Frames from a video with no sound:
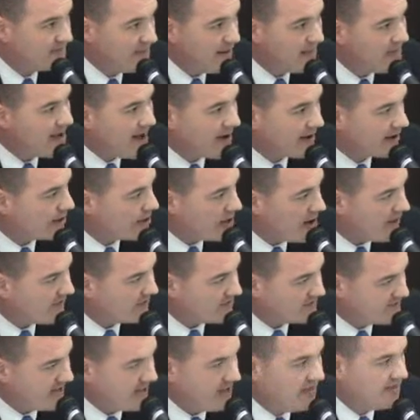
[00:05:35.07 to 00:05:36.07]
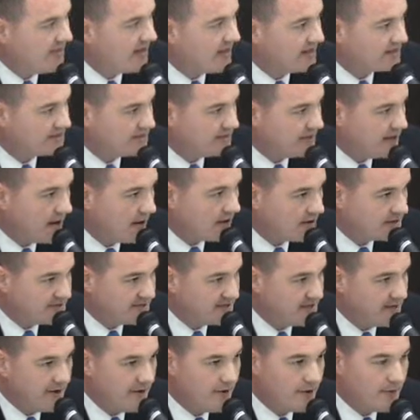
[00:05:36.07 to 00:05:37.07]
maybe I can cover $10,000
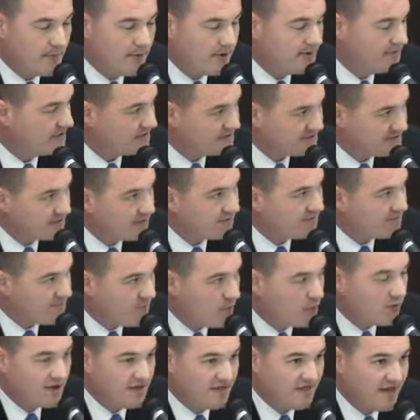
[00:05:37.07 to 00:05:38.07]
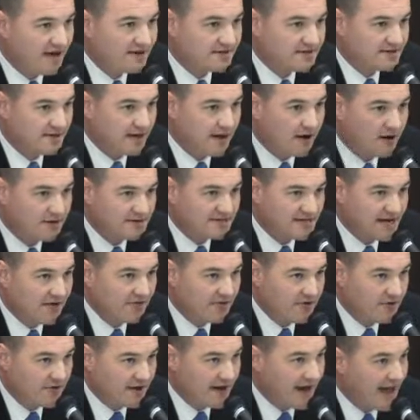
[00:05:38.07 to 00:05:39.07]
a year, but there's still $40,000 out
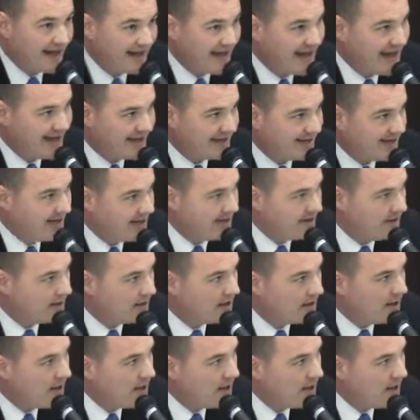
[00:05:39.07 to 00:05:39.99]
there that I can't get.